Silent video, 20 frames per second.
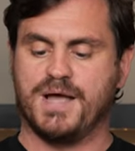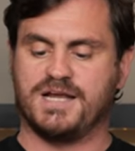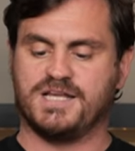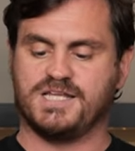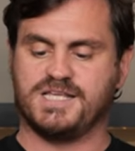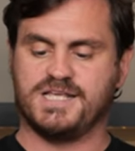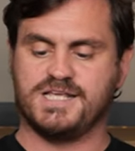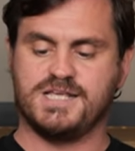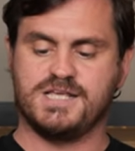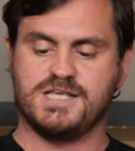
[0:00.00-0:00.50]
And
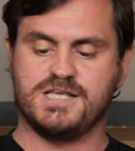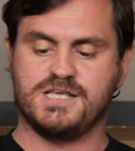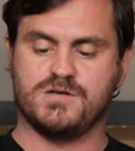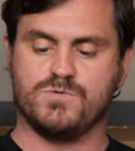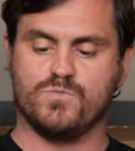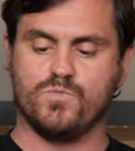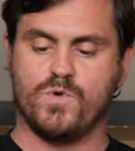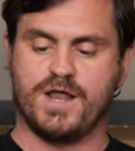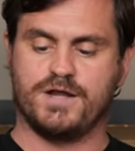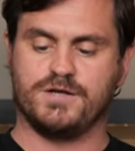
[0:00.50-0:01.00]
he,
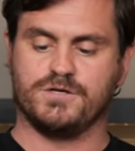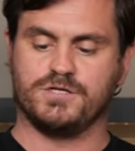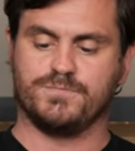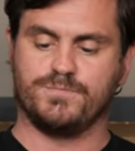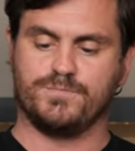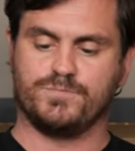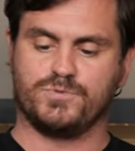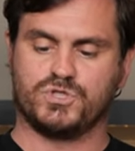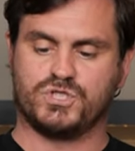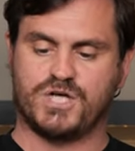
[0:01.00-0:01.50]

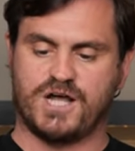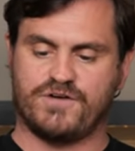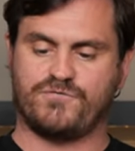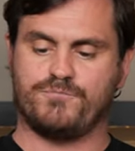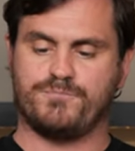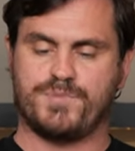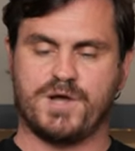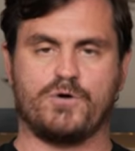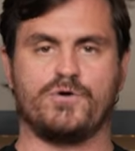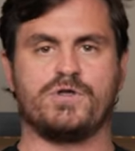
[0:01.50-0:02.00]
when
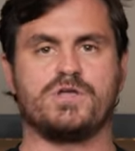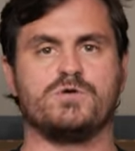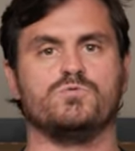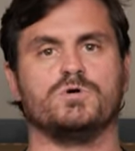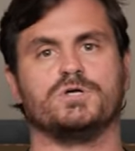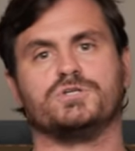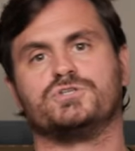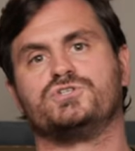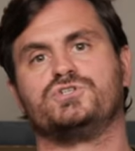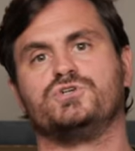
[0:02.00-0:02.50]
Jeff Berry
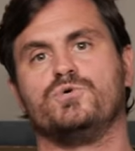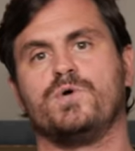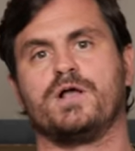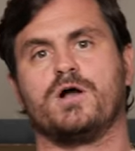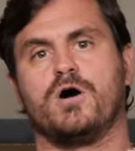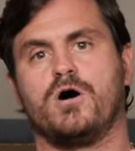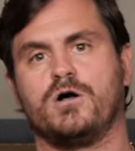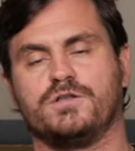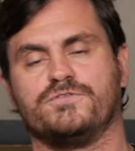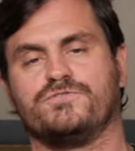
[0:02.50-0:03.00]
was doing
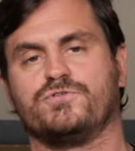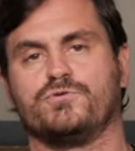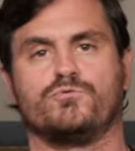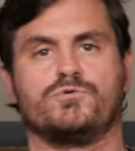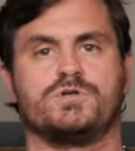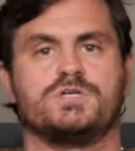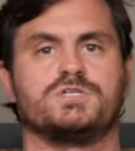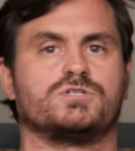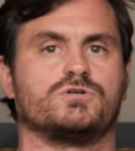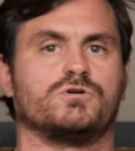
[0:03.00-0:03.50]
all of the
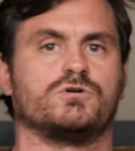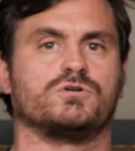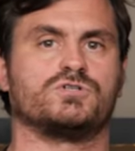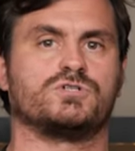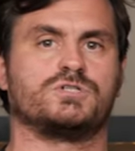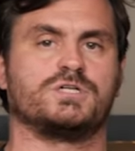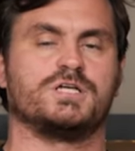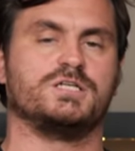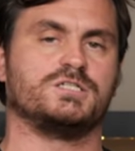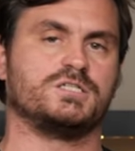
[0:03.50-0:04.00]

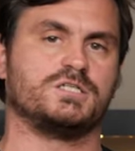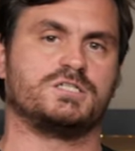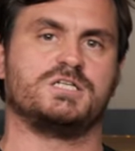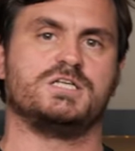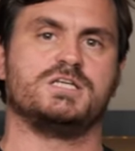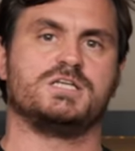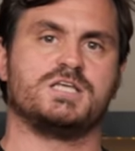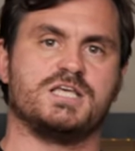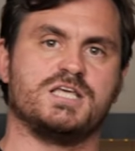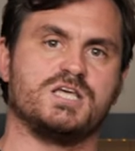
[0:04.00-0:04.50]
research into
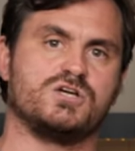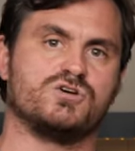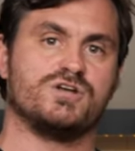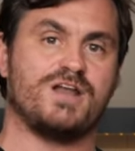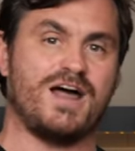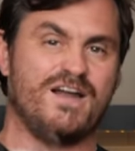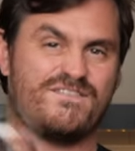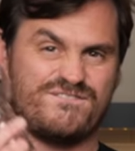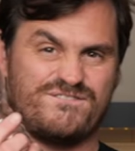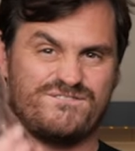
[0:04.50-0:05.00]
tiki, he could
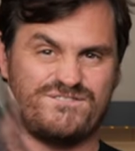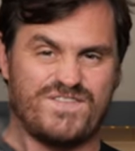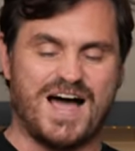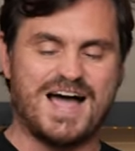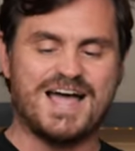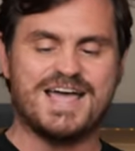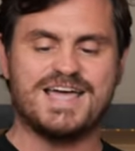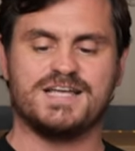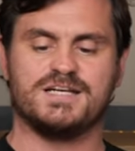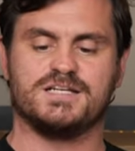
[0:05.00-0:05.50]
not
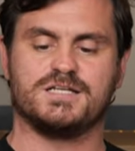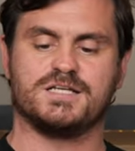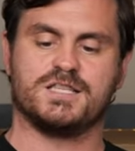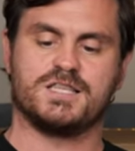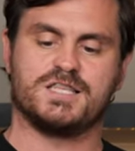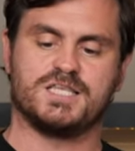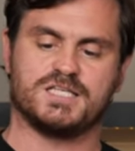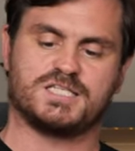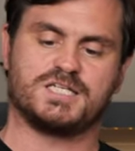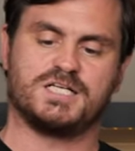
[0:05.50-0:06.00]
find
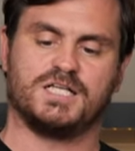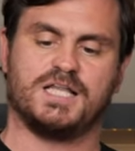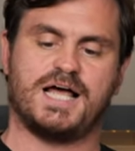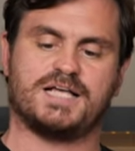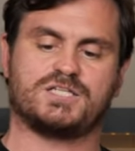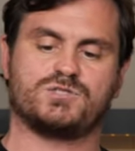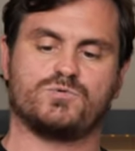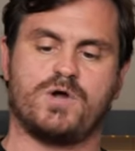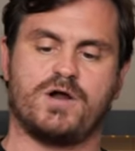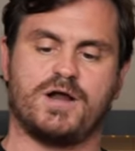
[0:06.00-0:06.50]
this
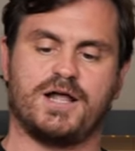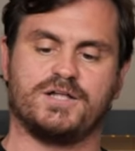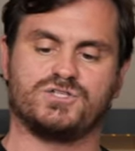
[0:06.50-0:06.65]
glassware.